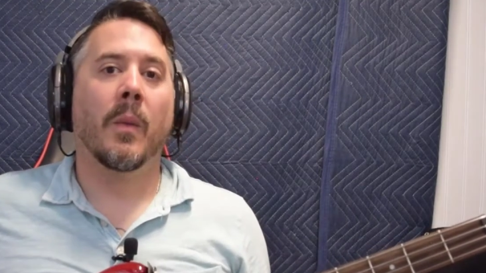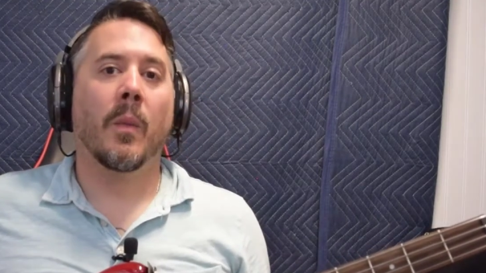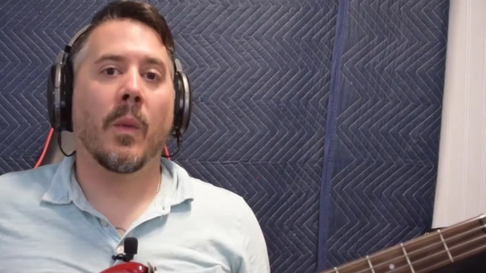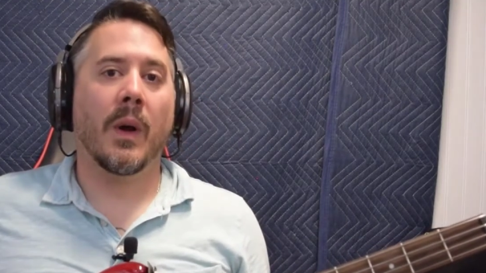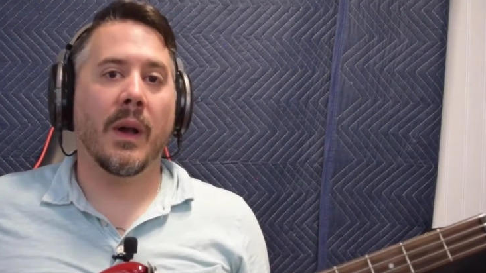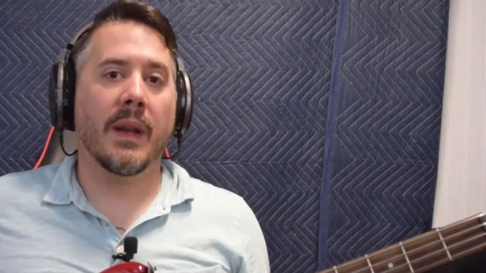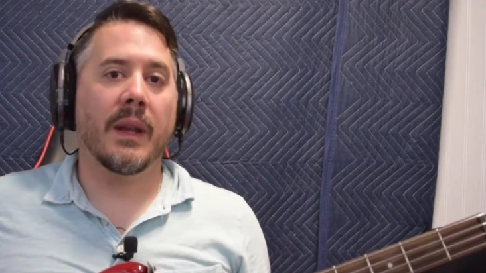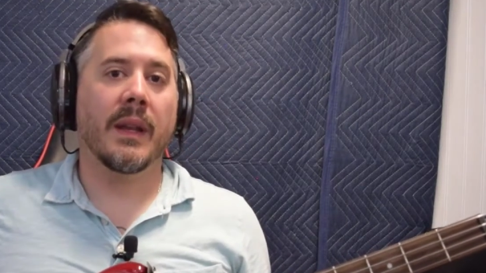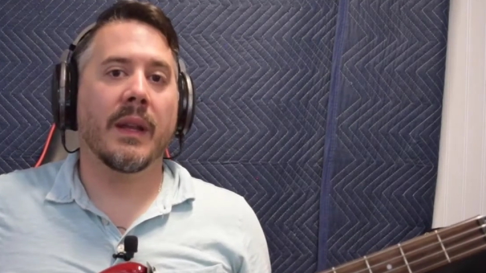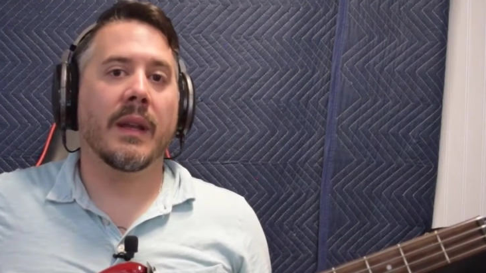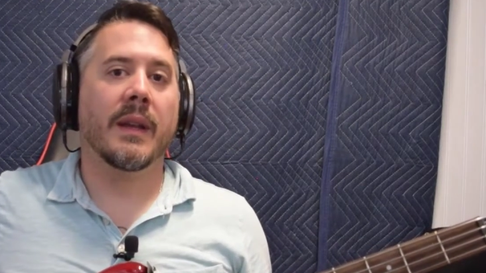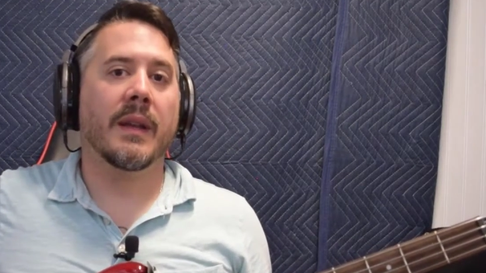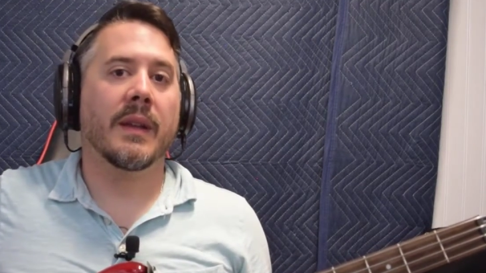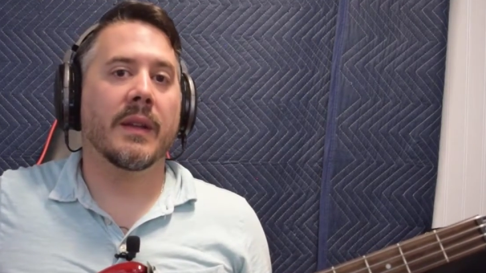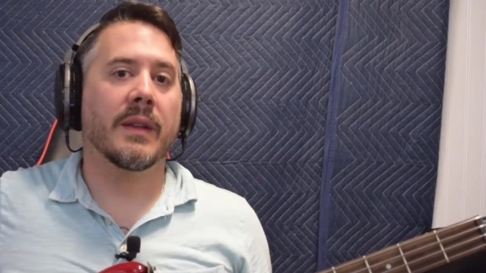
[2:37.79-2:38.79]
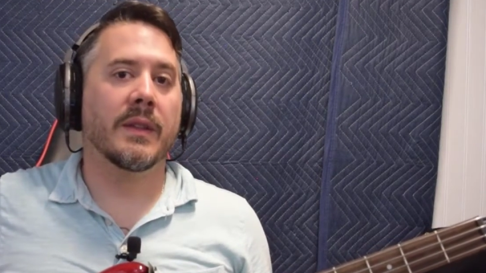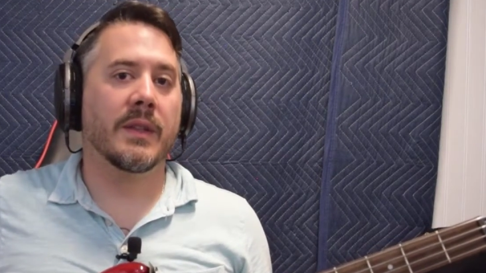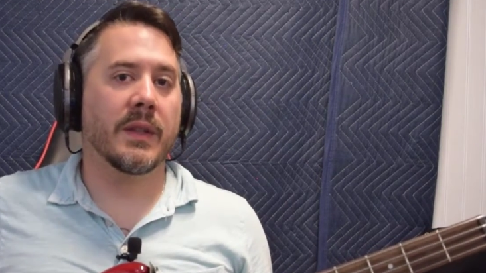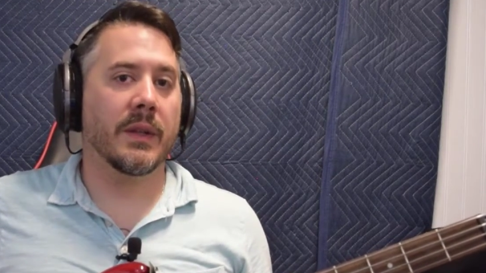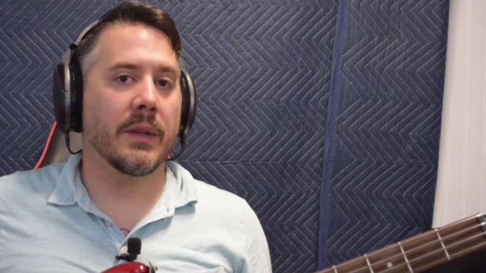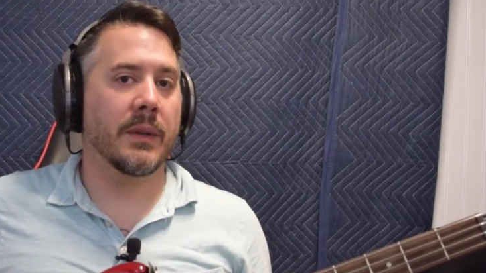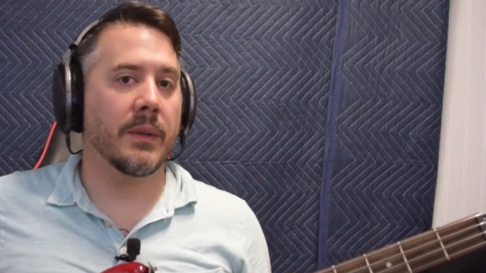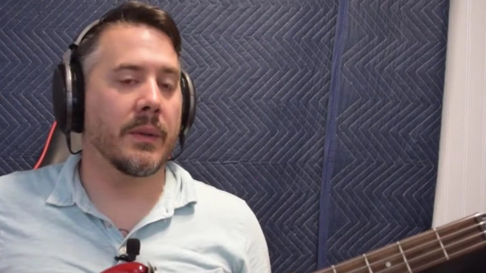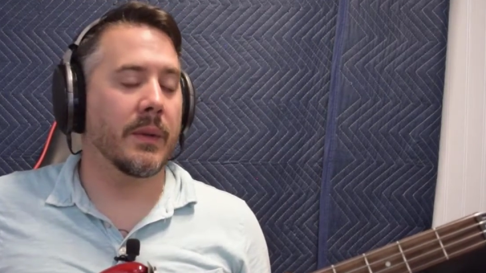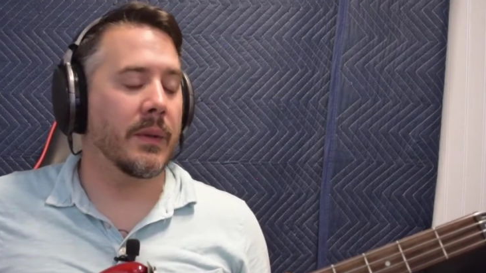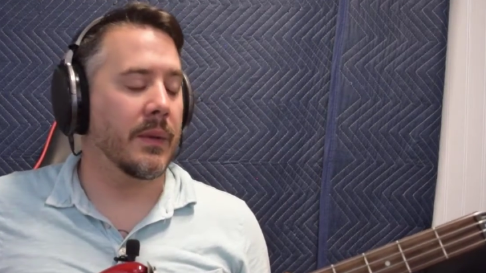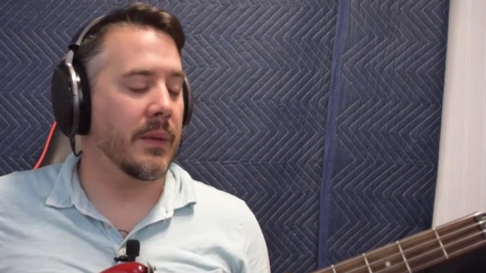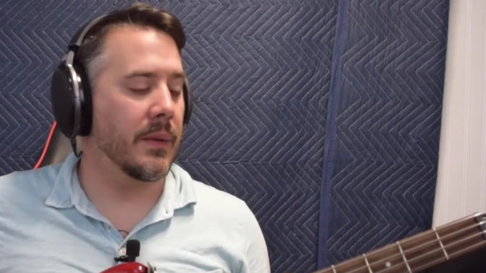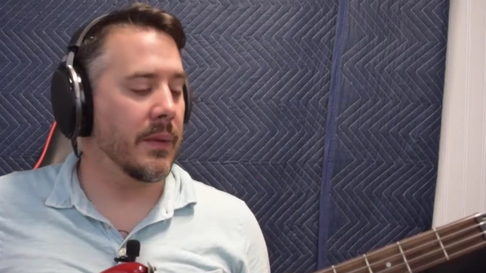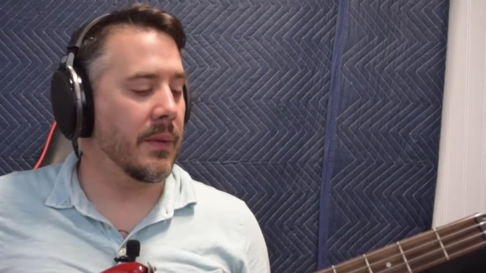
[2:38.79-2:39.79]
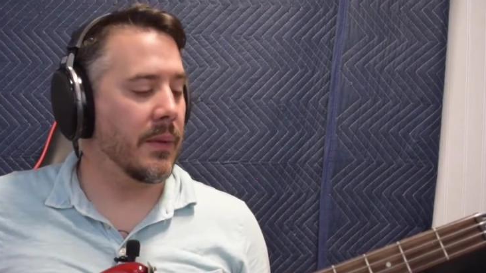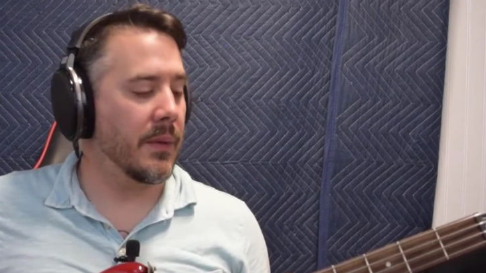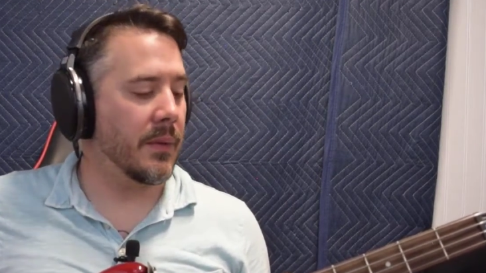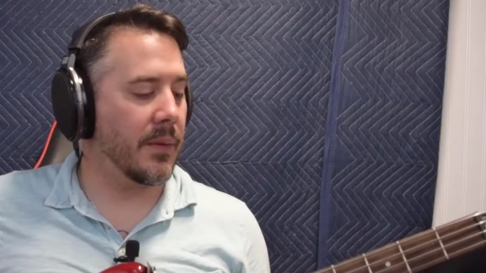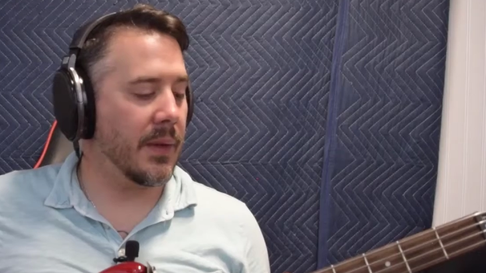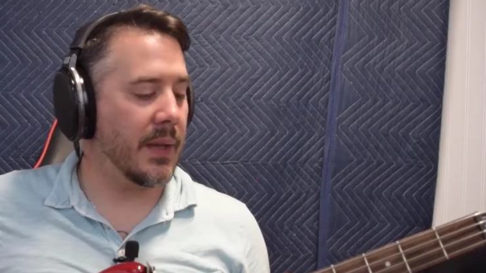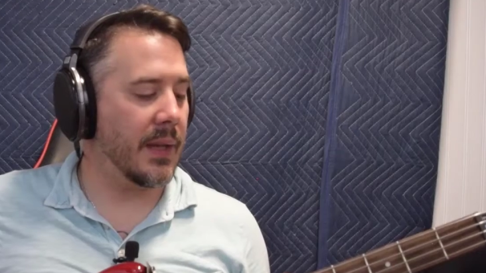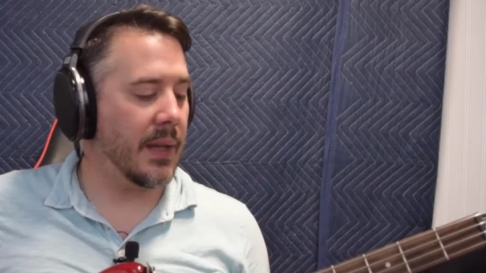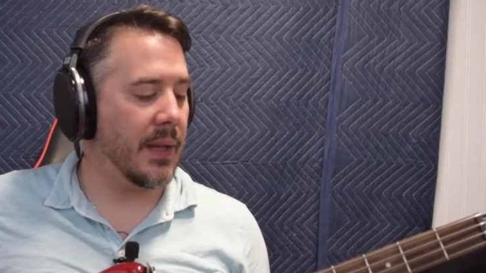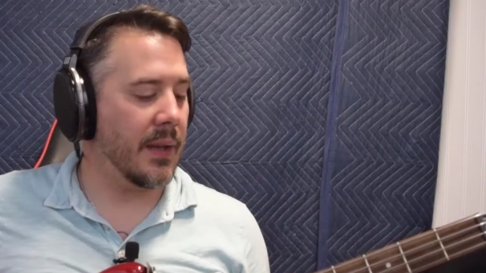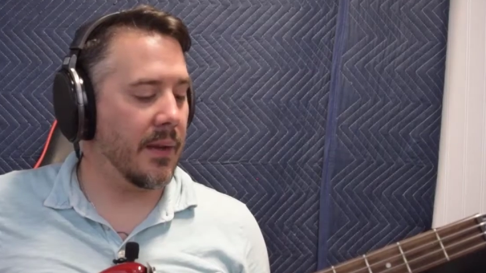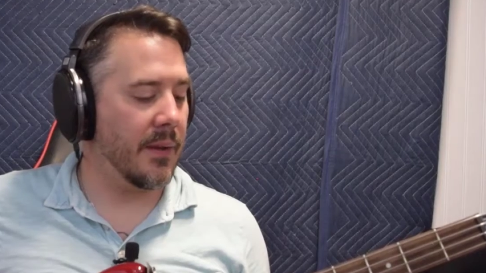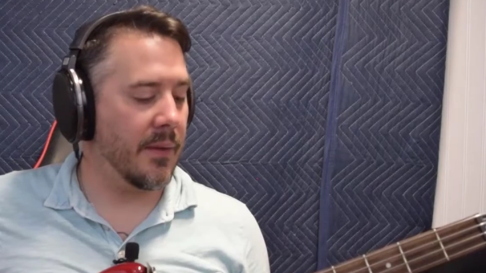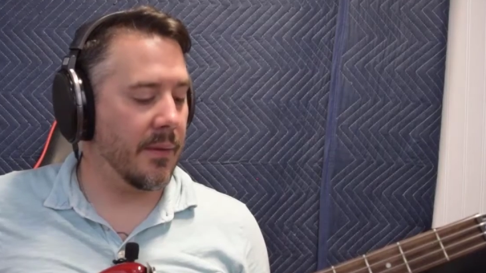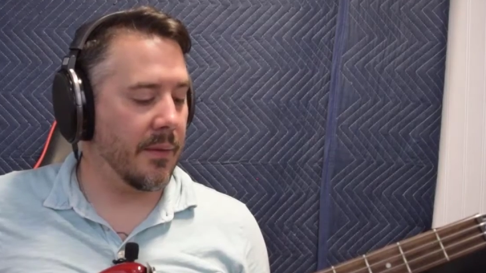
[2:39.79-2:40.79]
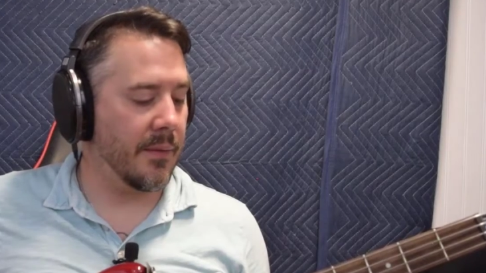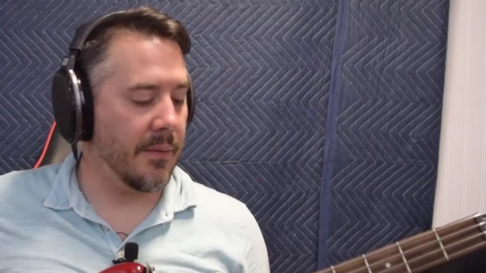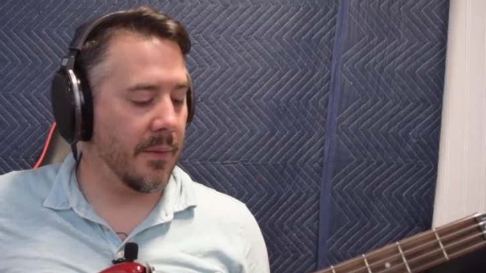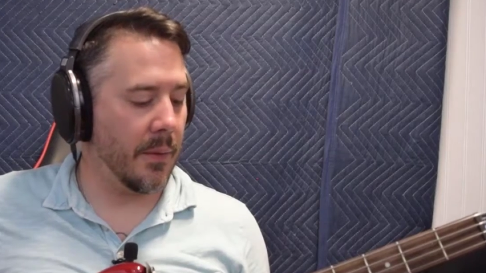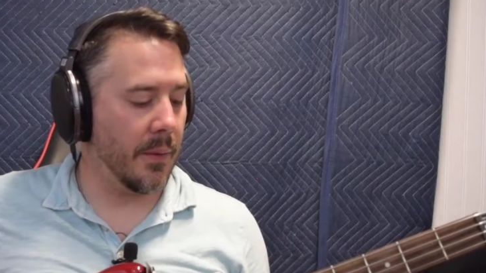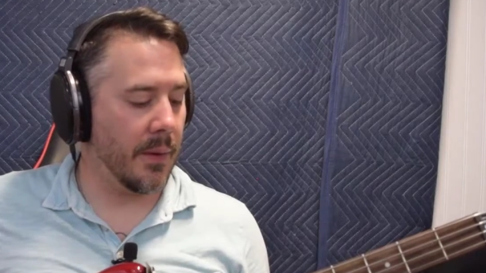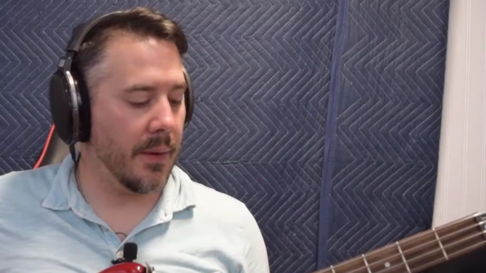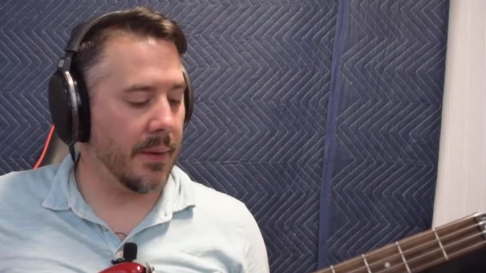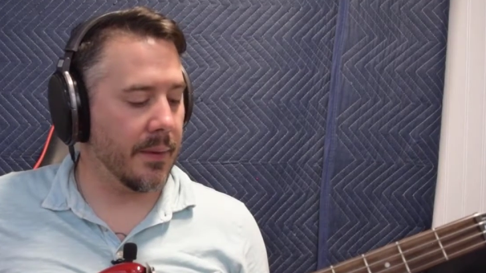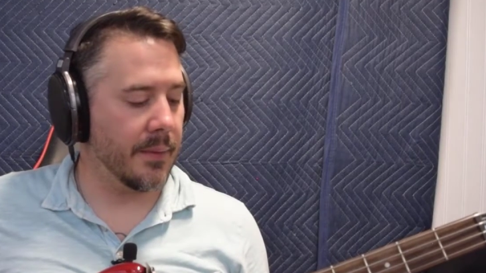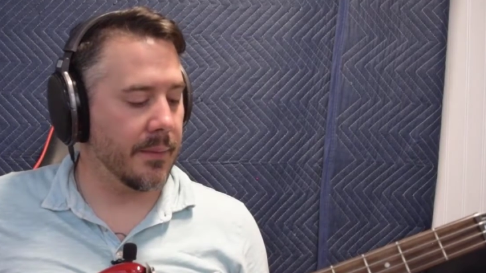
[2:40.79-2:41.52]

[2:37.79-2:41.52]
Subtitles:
1, 2, 3, 4.